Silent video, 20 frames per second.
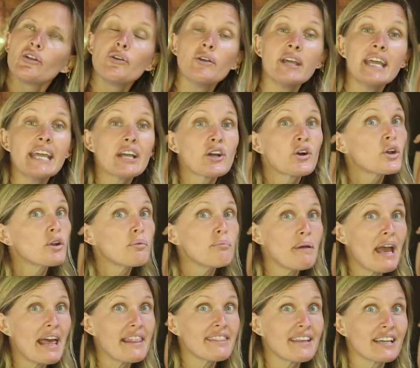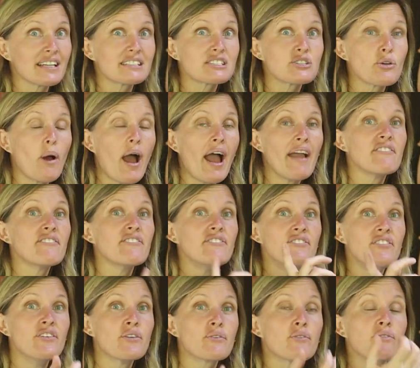you hear good and bad things. So I
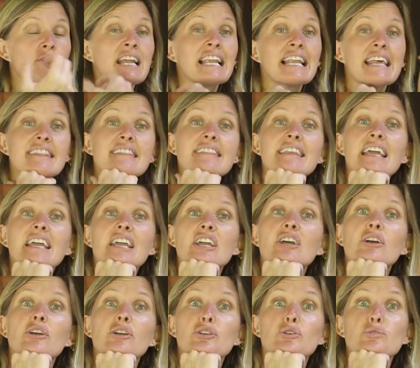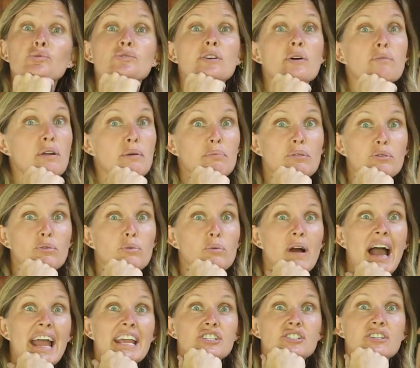really think use a
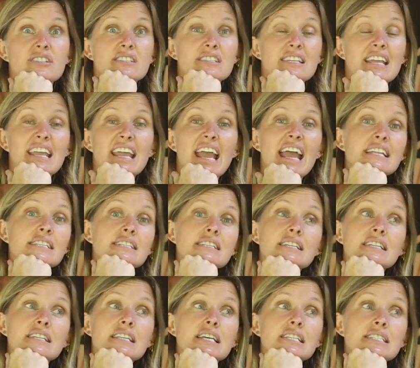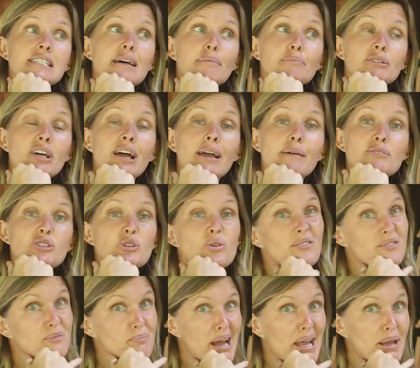reputable agency, and sometimes
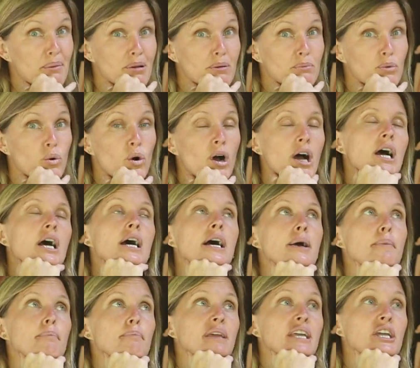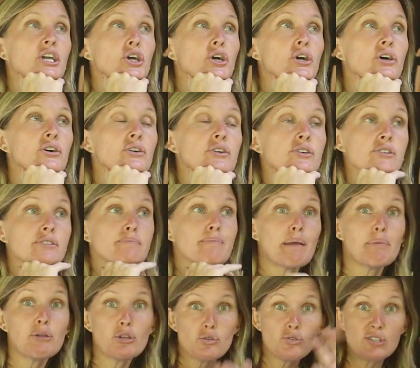you have to pay a bit more because
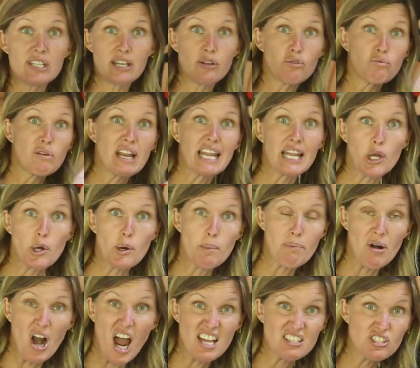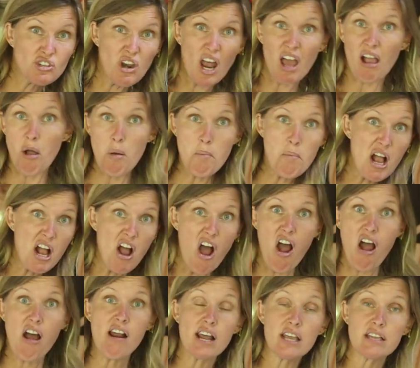maybe you see a really good price. You're like, oh my
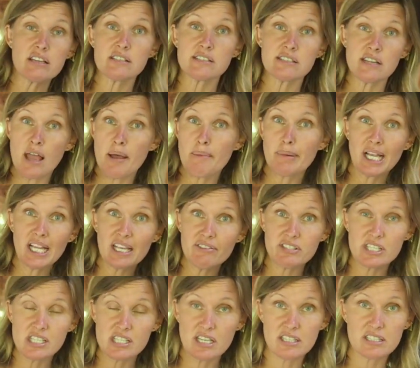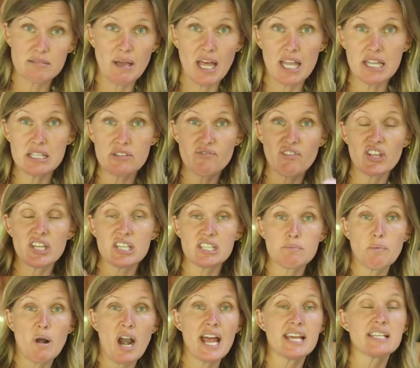god, I can stay in Bali for 6 months for
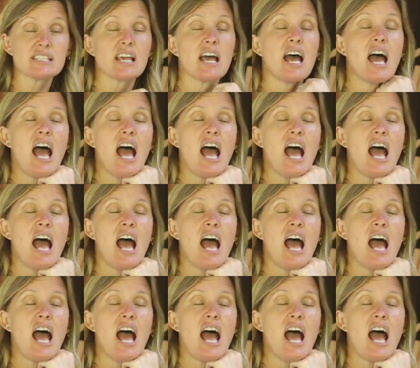this price,